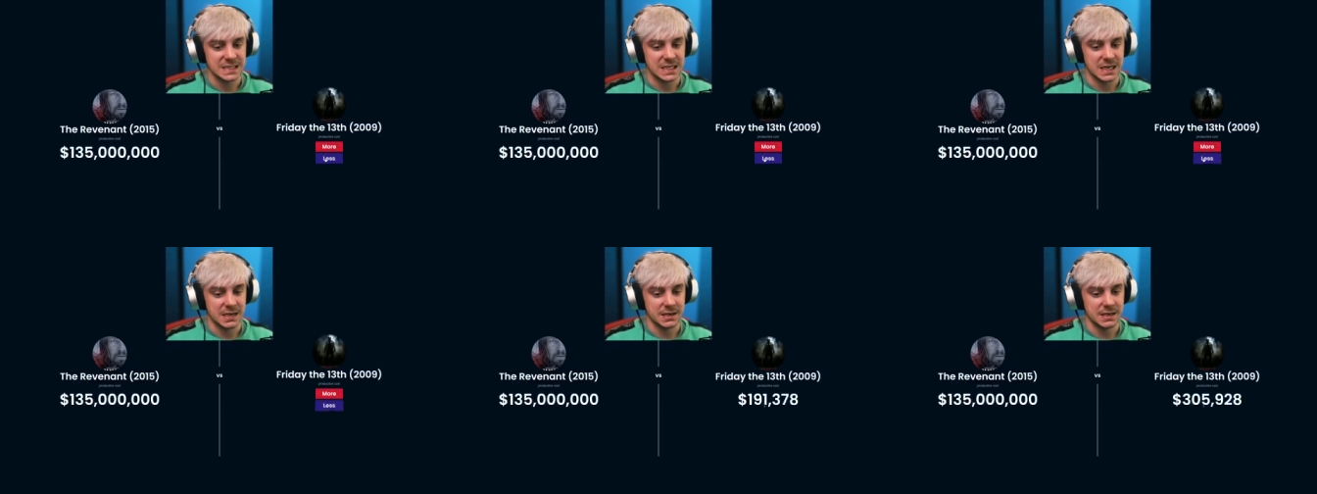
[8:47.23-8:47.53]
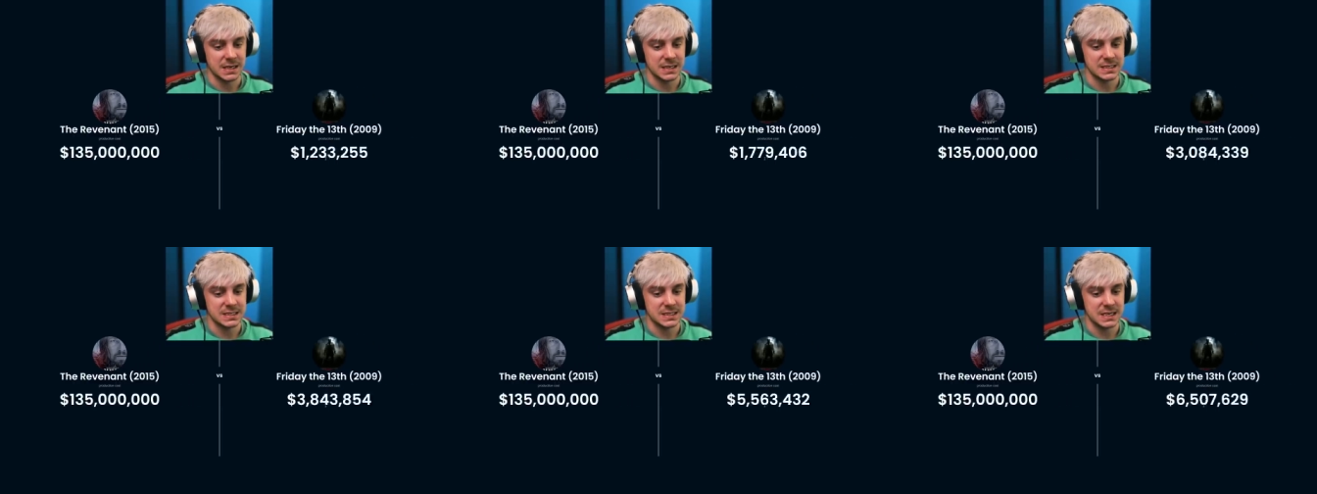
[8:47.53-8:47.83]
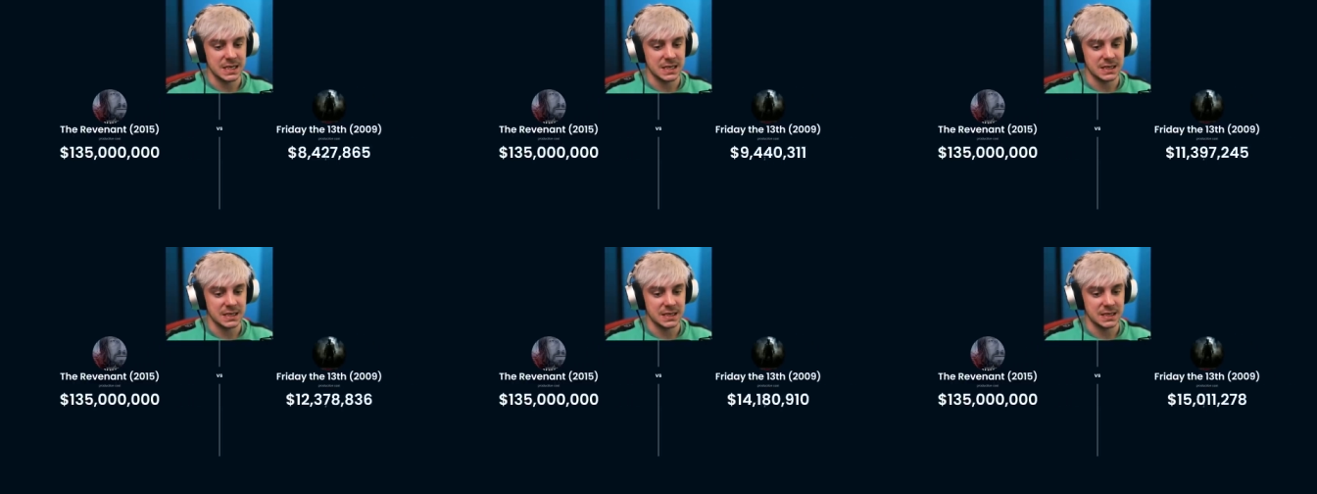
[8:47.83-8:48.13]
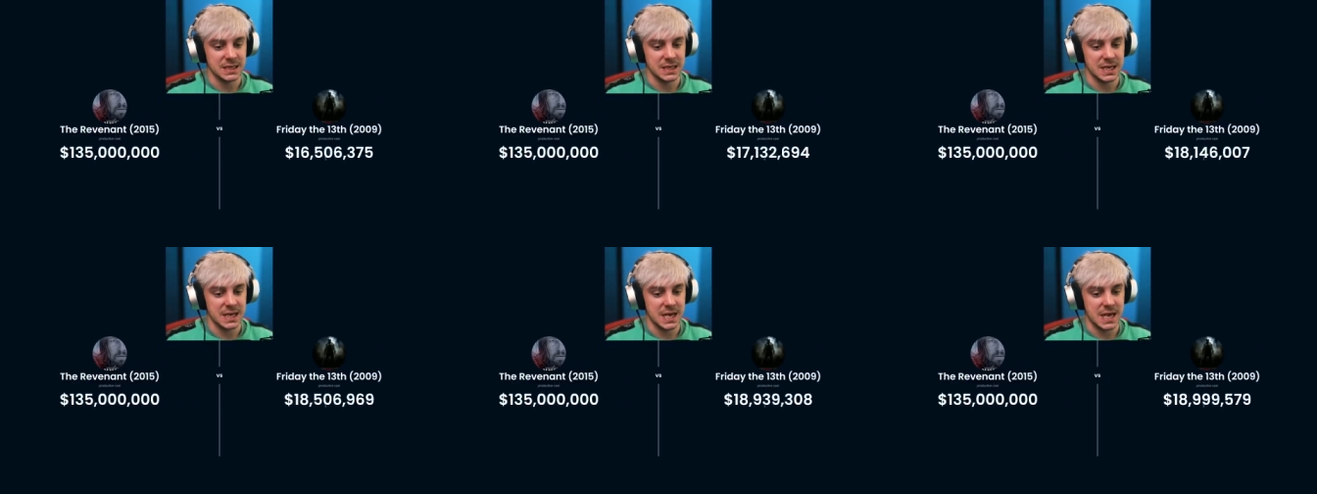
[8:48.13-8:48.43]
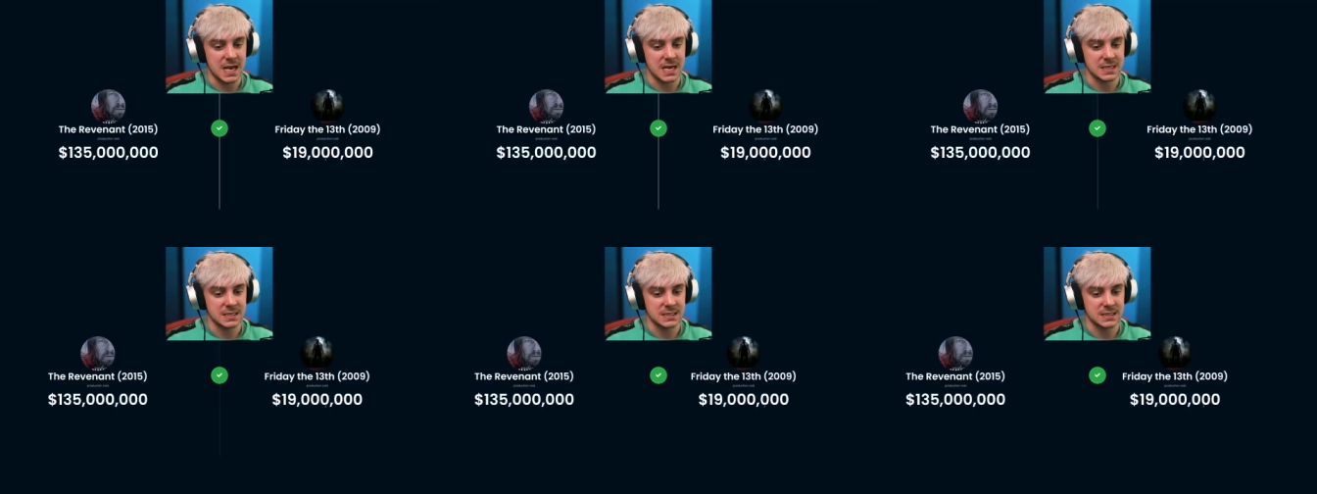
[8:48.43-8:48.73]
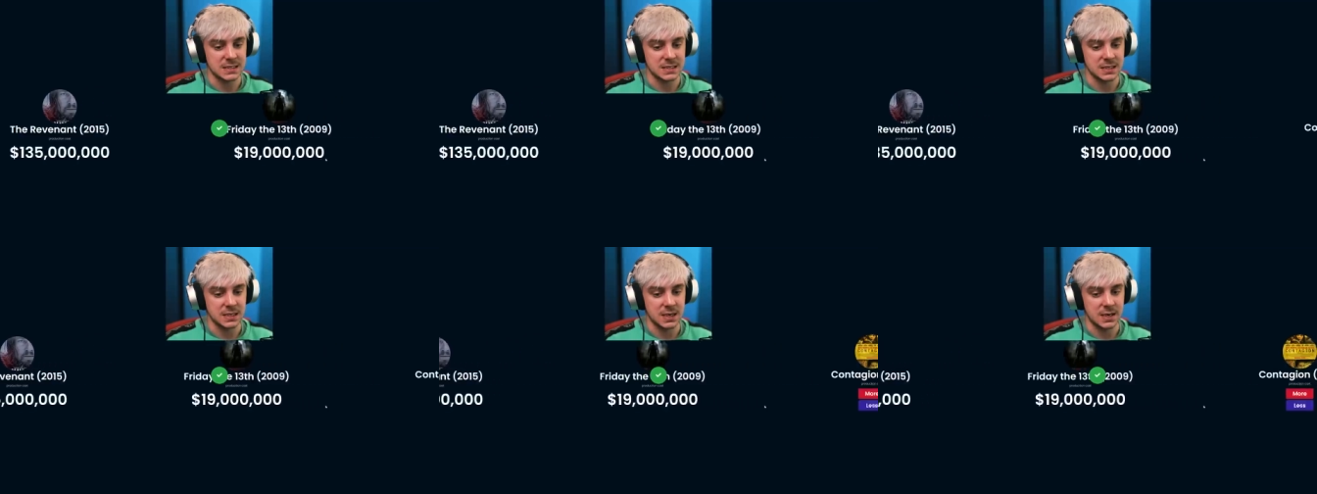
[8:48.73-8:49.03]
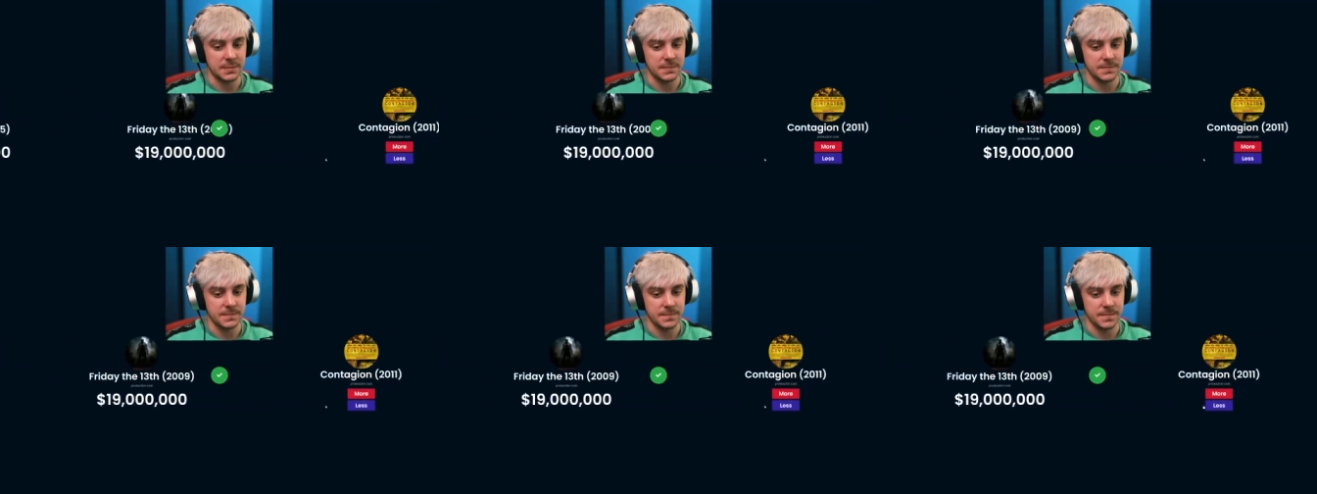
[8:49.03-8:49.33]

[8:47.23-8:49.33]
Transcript: I'm going to say less. Yep.